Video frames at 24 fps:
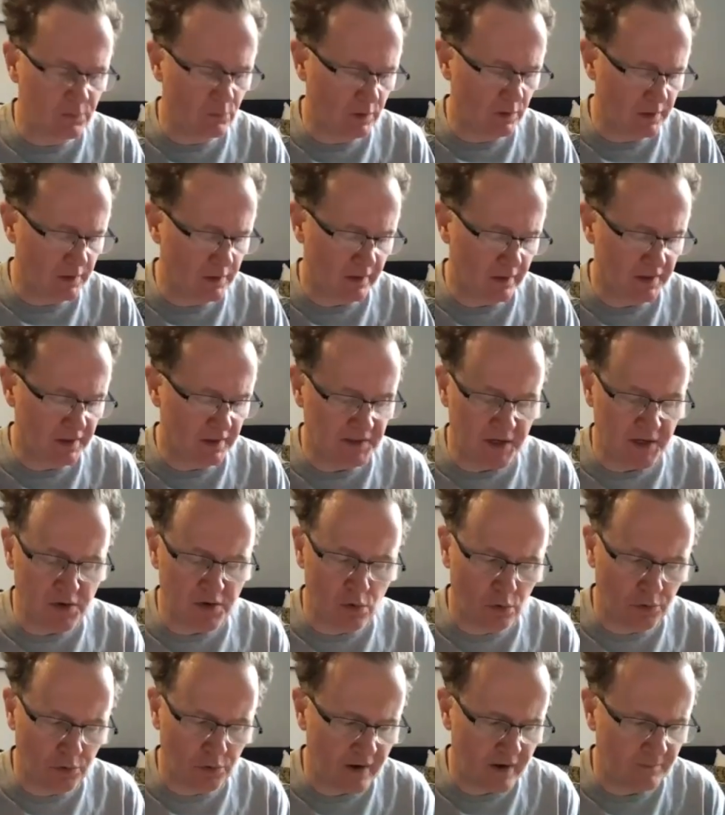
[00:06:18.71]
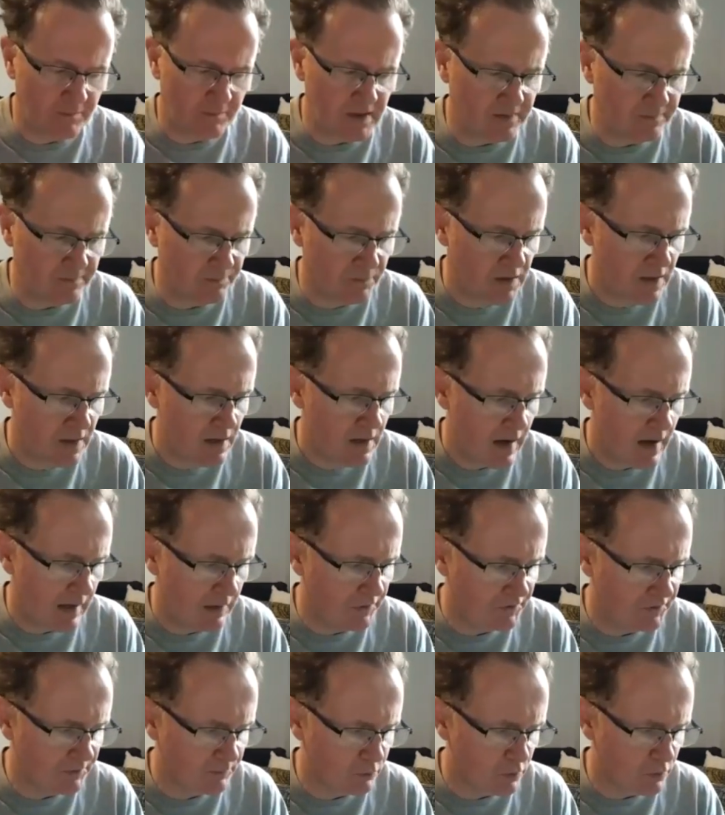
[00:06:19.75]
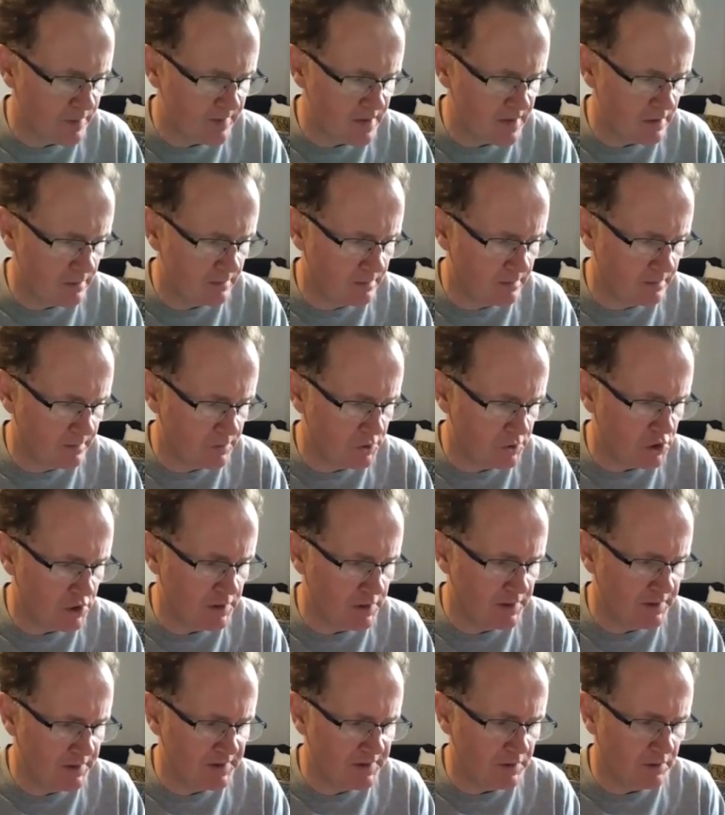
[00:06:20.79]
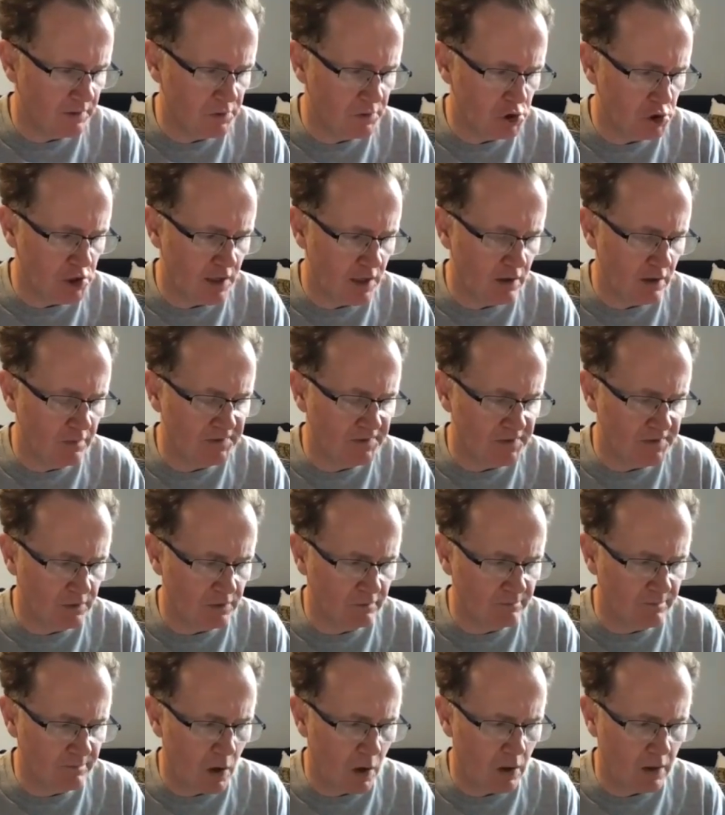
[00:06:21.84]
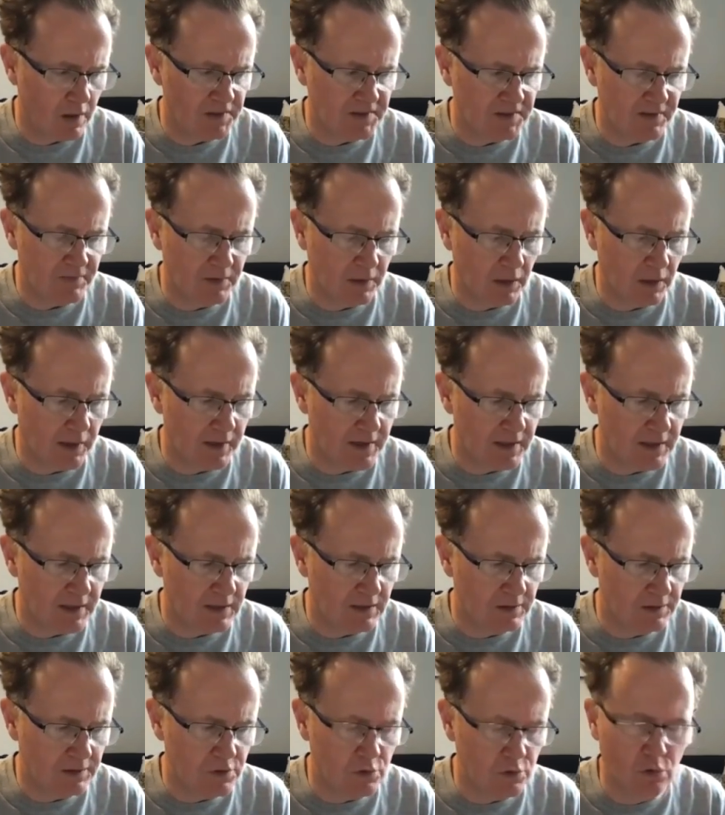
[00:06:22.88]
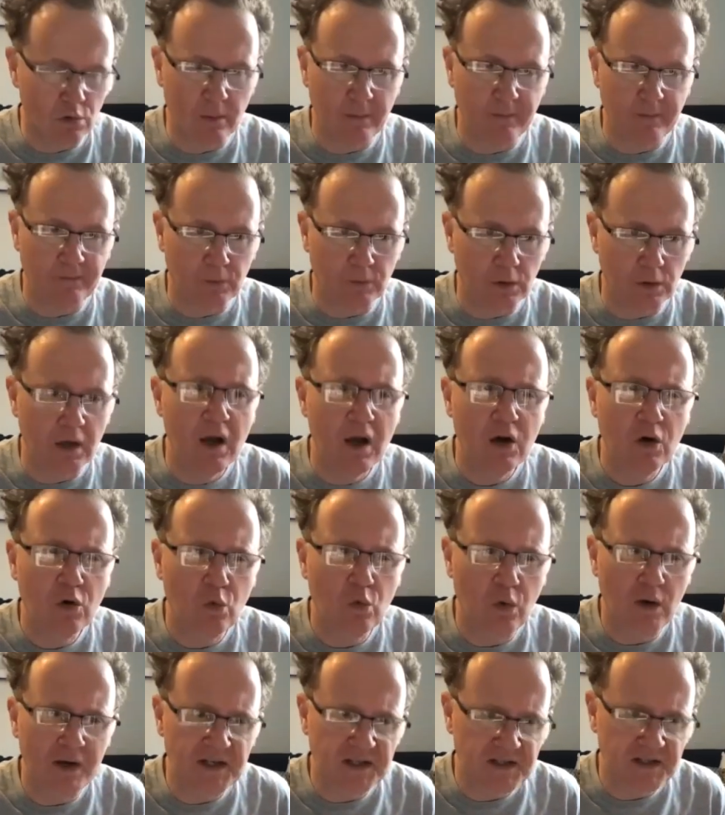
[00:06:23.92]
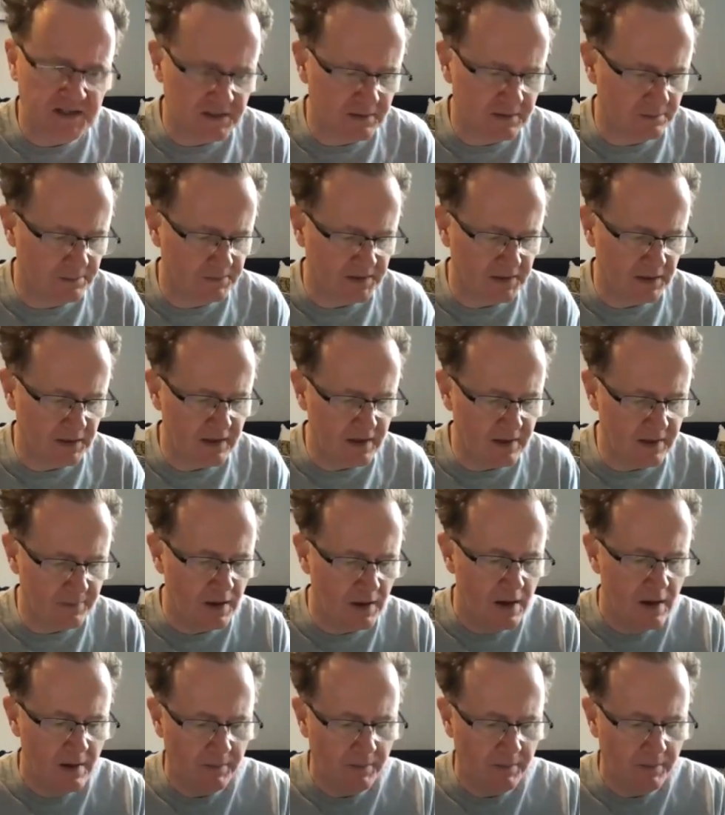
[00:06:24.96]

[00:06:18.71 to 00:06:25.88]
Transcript: Whereas I know there have been a lot of premium gins on the shelves of bars and the like in Europe for quite some time.